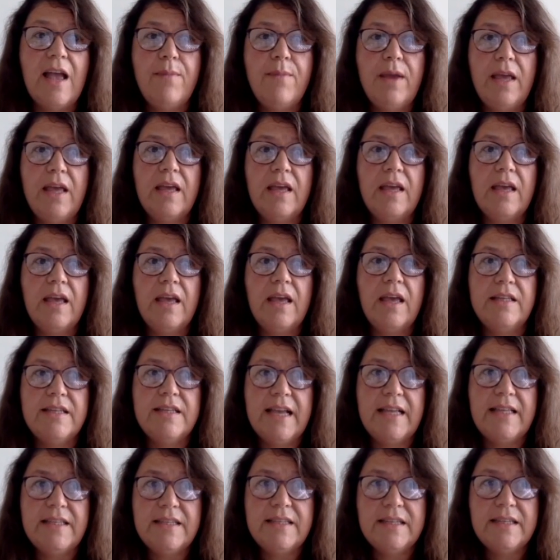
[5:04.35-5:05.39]
academic
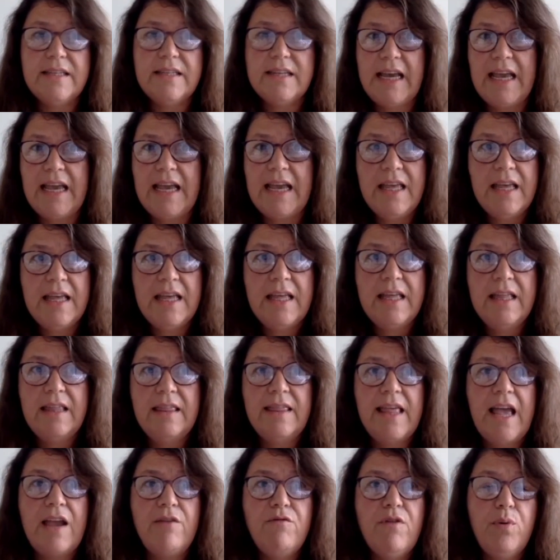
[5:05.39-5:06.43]
identity,
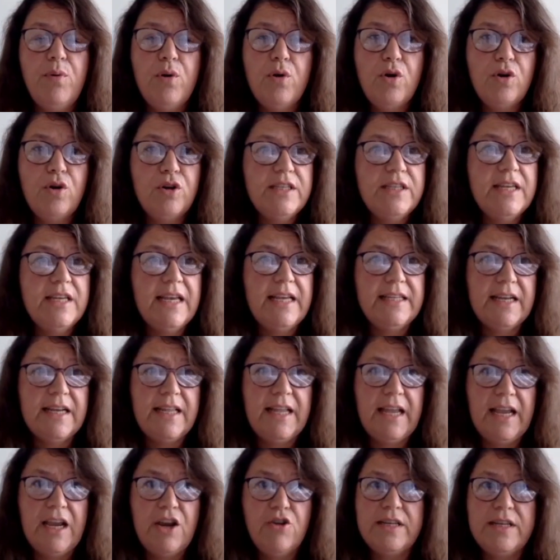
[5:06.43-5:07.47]
They
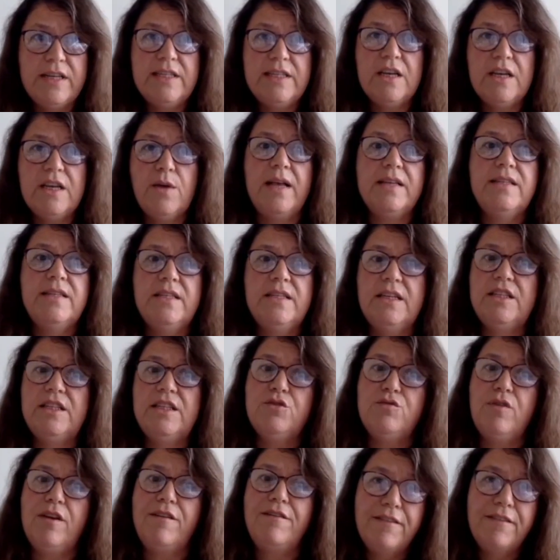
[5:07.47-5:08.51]
reported an increased capacity
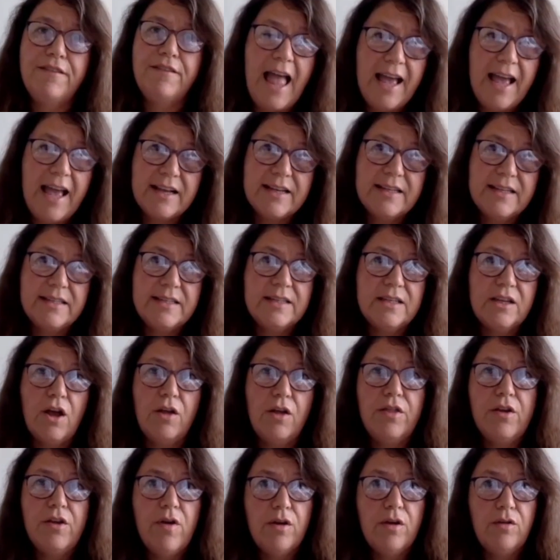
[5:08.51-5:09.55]
to reflect
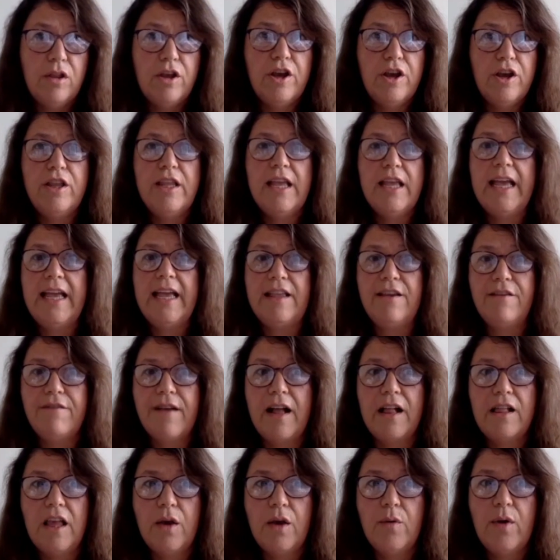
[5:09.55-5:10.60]
on their own learning and
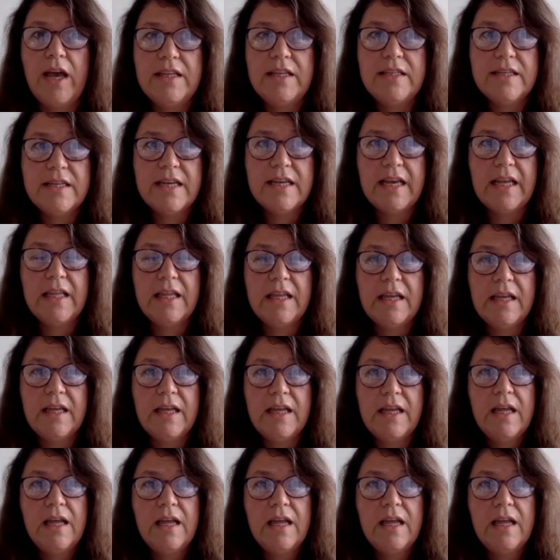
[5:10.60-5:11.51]
evaluate it.